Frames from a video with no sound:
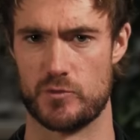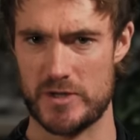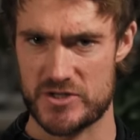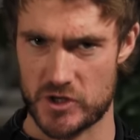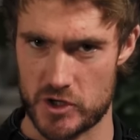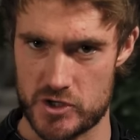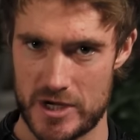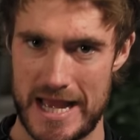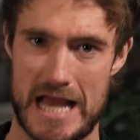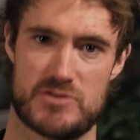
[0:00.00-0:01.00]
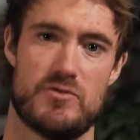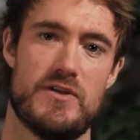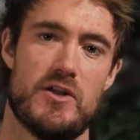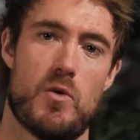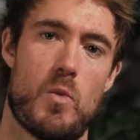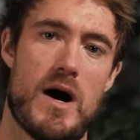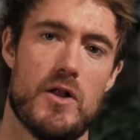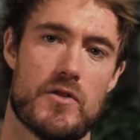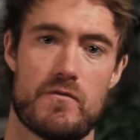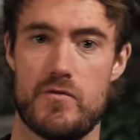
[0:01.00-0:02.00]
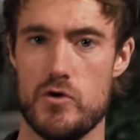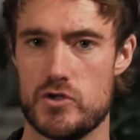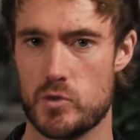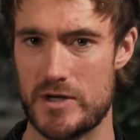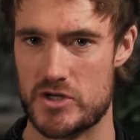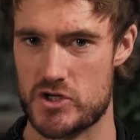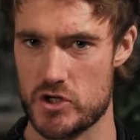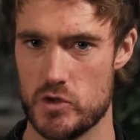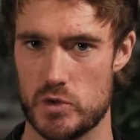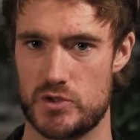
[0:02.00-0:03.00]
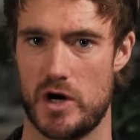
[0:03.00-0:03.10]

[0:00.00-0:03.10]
research has revealed that while the foods we choose